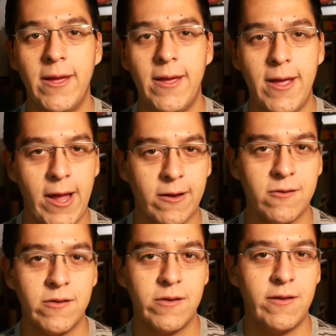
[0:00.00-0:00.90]

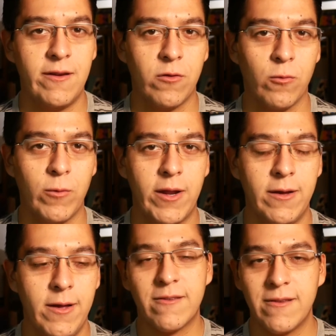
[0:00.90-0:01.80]

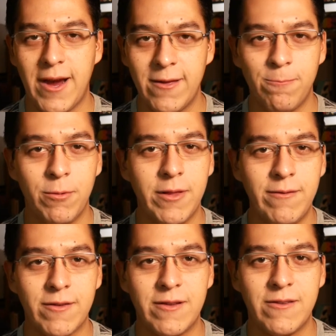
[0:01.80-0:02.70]
X-T3. I
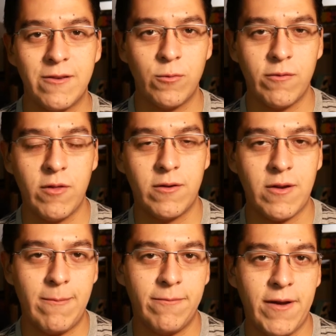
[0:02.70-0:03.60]
believe it's considered one of the
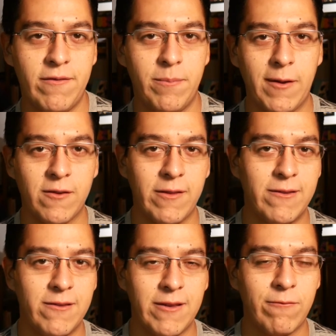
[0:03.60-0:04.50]
top 5 best
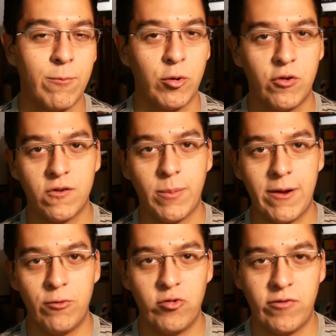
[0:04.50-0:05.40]
lenses ever produced by
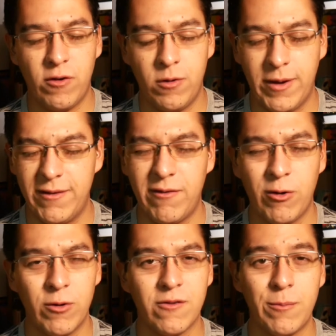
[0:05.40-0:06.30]
Fujifilm. I even
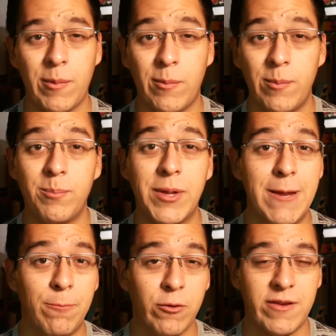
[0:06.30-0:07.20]
heard some
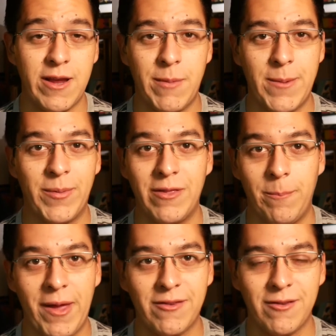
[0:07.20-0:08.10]
people say it might be the
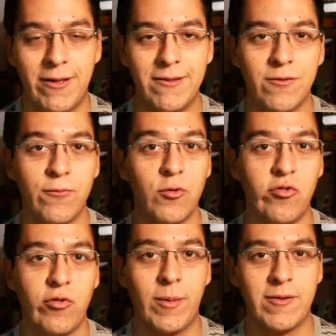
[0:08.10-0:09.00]
best lens
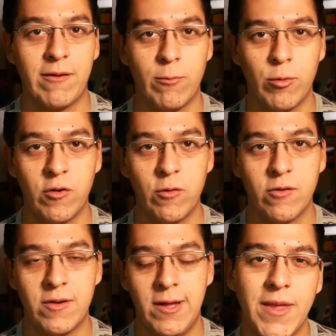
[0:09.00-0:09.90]
Fujifilm has ever
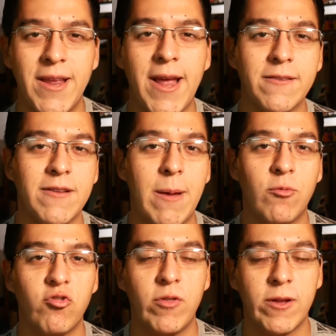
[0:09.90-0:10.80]
produced. It has an
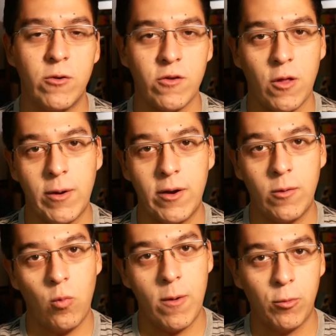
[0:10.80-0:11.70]
aperture that goes all the way to
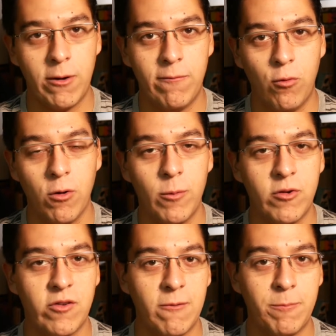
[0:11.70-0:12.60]
1.4,
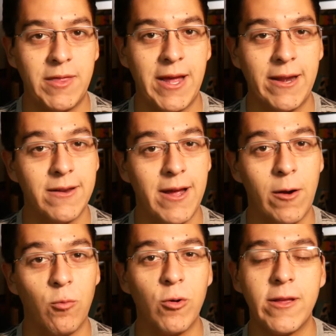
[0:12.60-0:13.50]
which is something that I
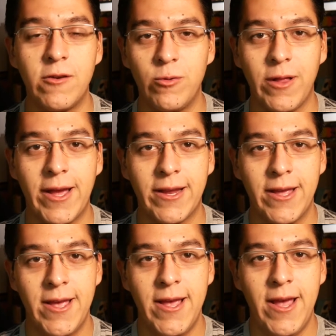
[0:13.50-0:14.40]
really do like,
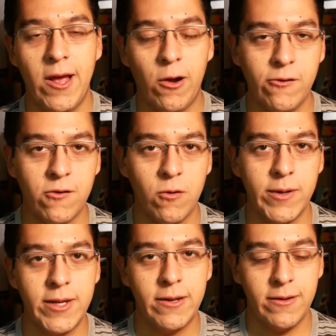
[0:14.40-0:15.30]
and also
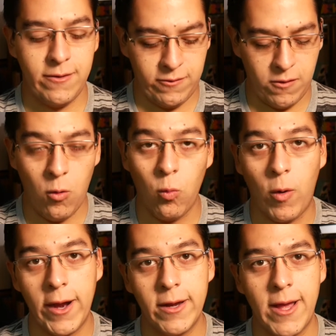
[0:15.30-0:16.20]
it is a
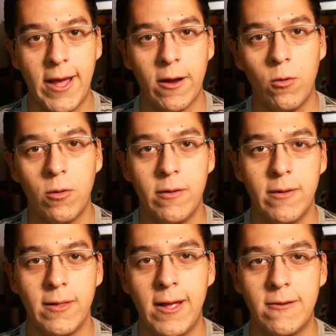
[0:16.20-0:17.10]
wide angle
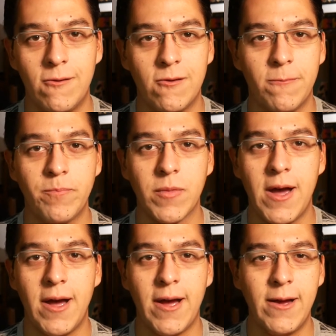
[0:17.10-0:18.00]
lens.
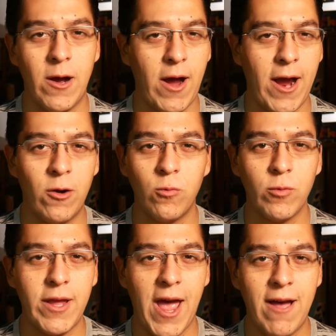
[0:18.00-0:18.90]
I don't
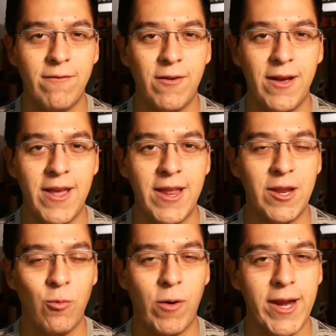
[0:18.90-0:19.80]
really have
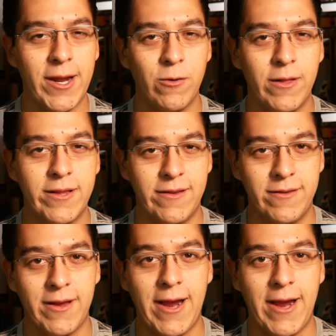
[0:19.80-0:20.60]
any wide angle lenses.